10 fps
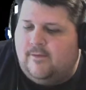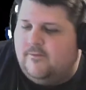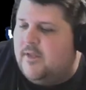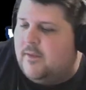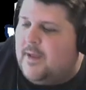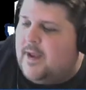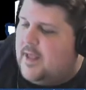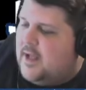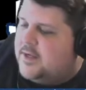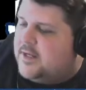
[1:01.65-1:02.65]
Nick
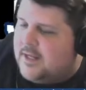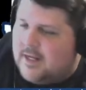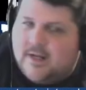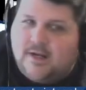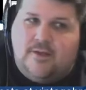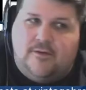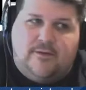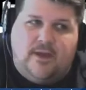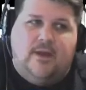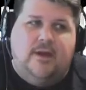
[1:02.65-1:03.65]
Maniacci needed another
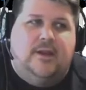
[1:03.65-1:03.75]
Zion.